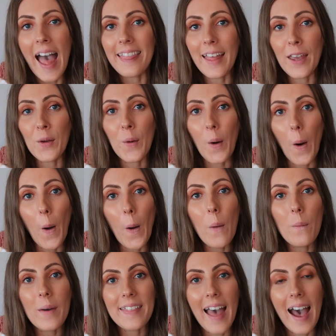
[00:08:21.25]
They
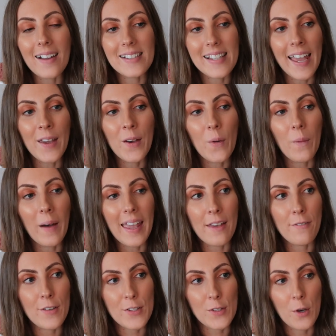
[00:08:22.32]
go with our decor
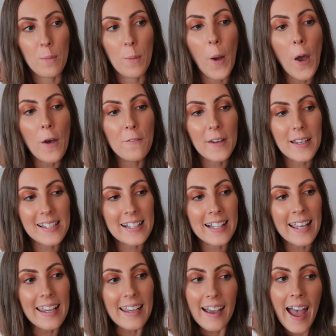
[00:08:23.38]
ever so
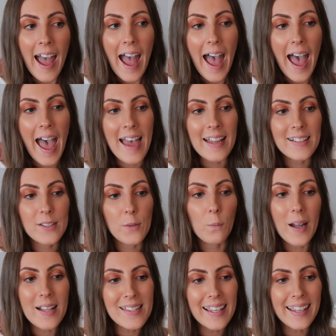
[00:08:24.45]
perfectly, and
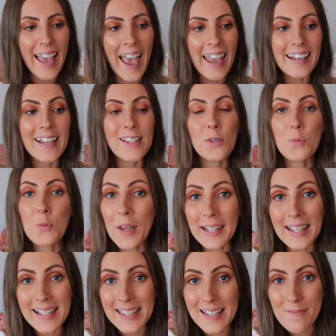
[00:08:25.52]
once again, it's
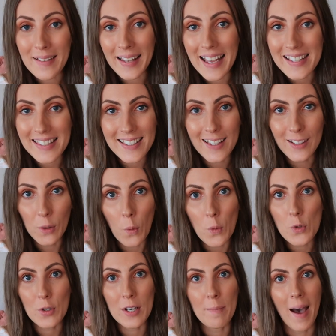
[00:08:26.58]
really similar to the
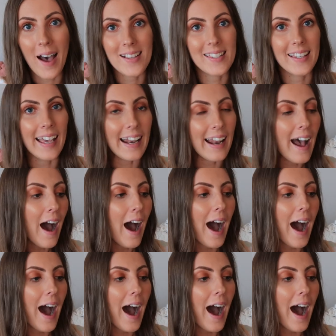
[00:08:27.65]
laundry basket.